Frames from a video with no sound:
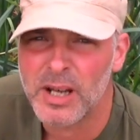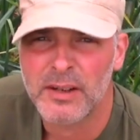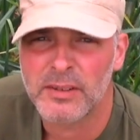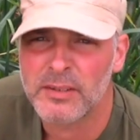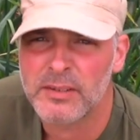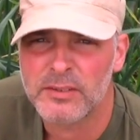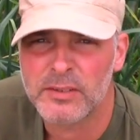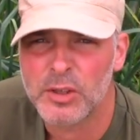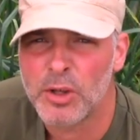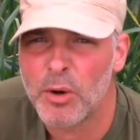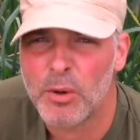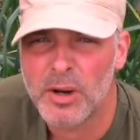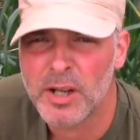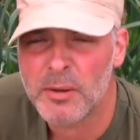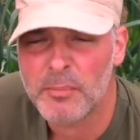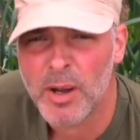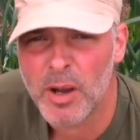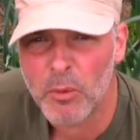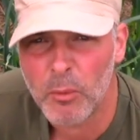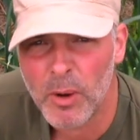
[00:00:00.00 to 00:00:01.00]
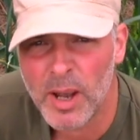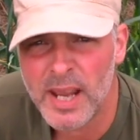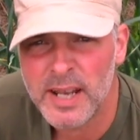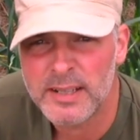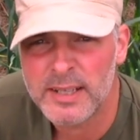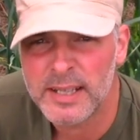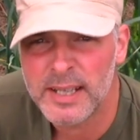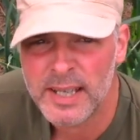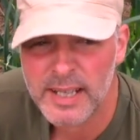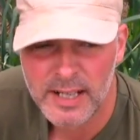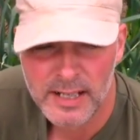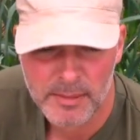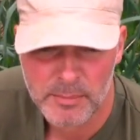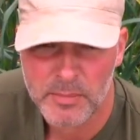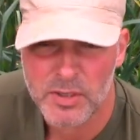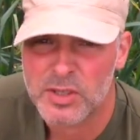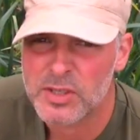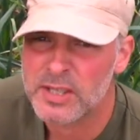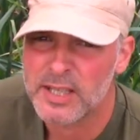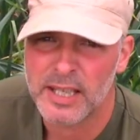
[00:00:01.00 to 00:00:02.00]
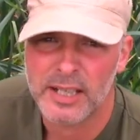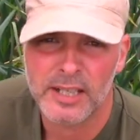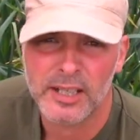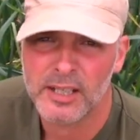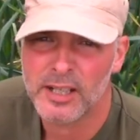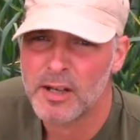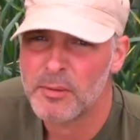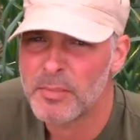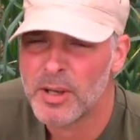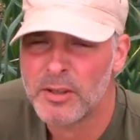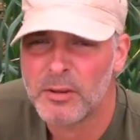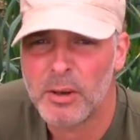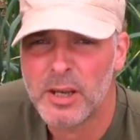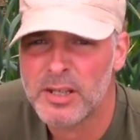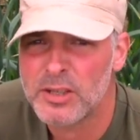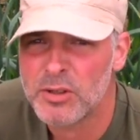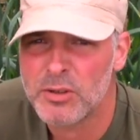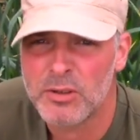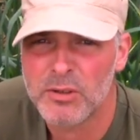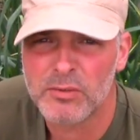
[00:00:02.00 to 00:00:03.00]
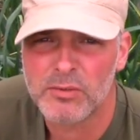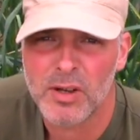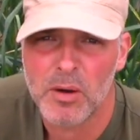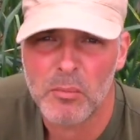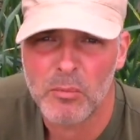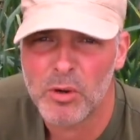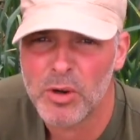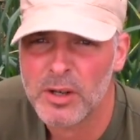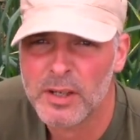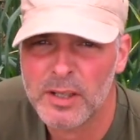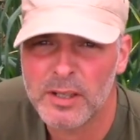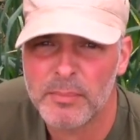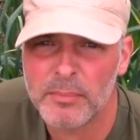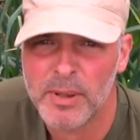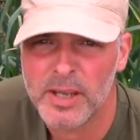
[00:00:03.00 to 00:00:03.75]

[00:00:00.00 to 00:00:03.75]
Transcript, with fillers: have to go out of my way to get it, I'm just getting it on my way to and from work.